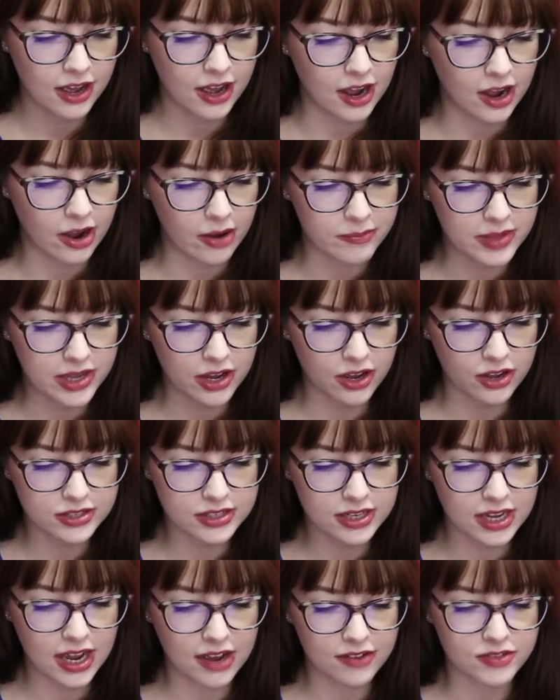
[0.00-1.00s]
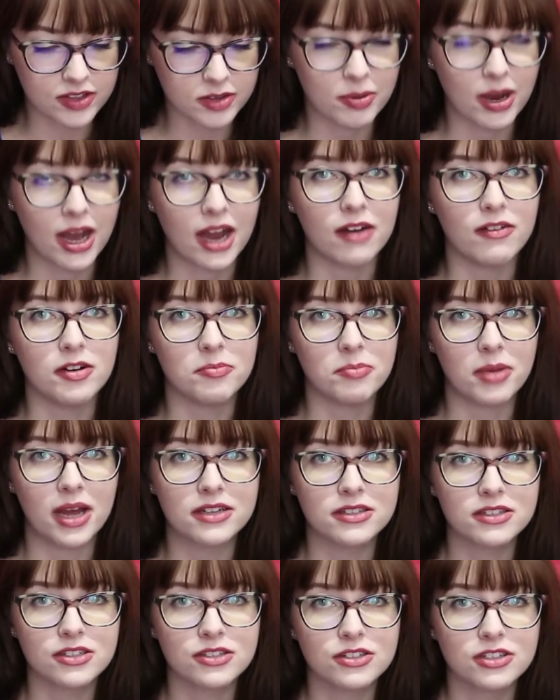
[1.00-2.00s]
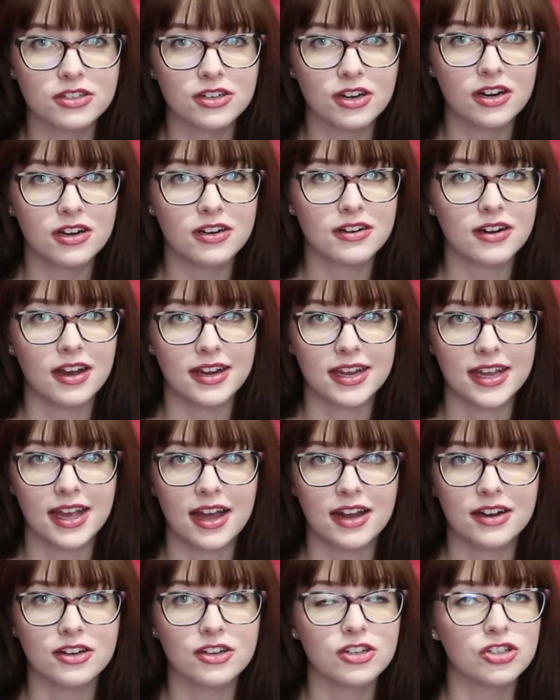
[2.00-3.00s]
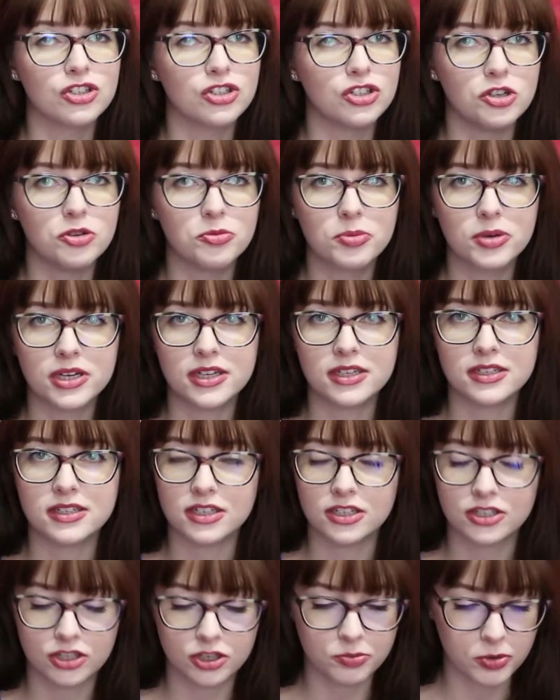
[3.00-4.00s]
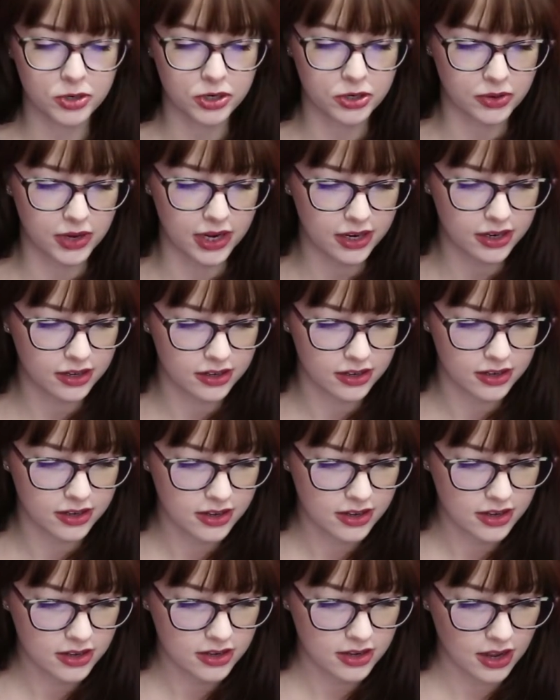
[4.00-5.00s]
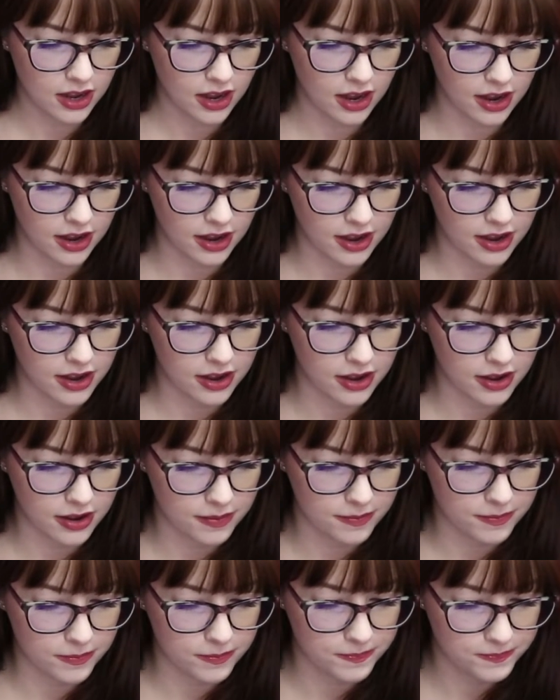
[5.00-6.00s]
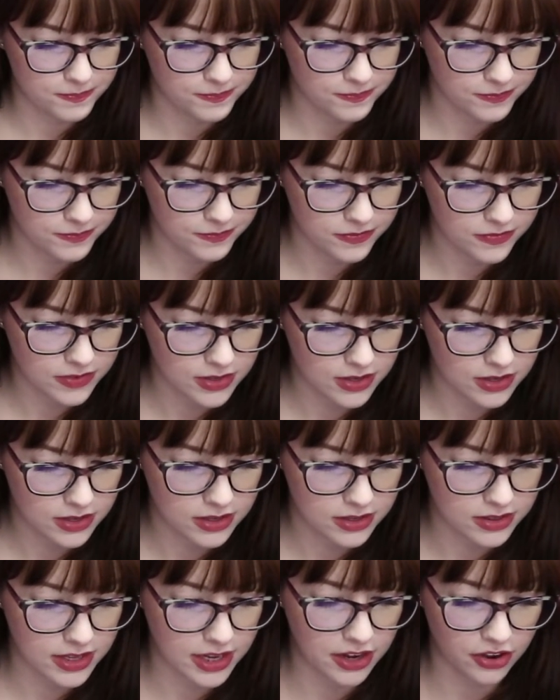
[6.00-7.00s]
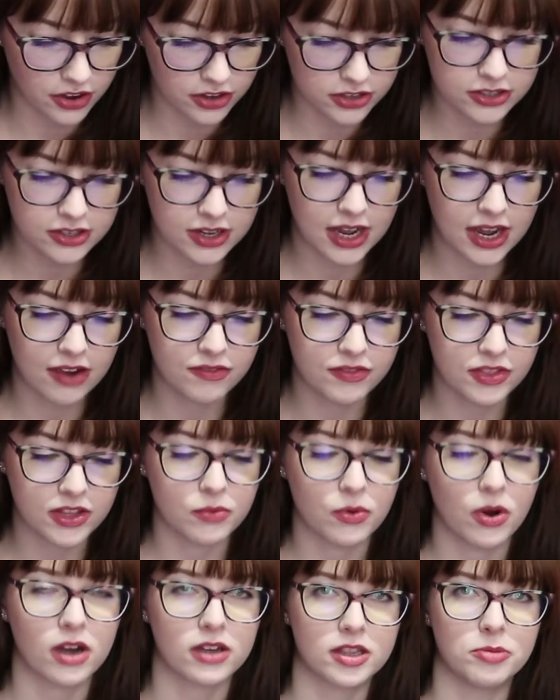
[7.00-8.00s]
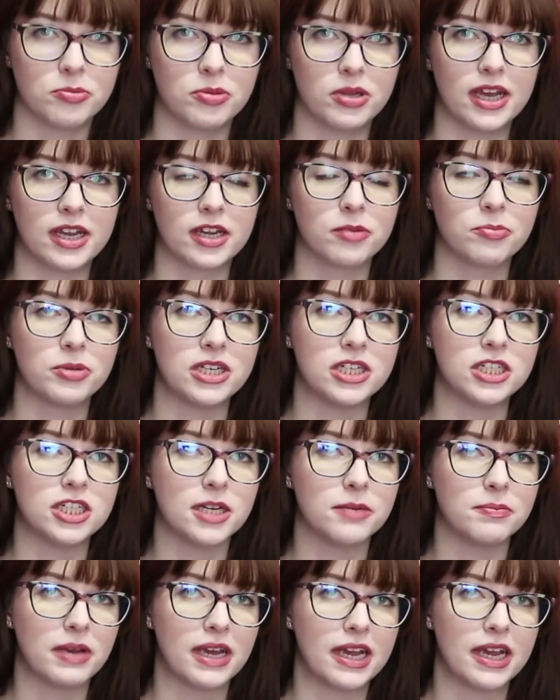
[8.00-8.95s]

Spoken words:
They also have the pirate pencil skirt. Again, super easy, super quick. They also have the walk the plank PJ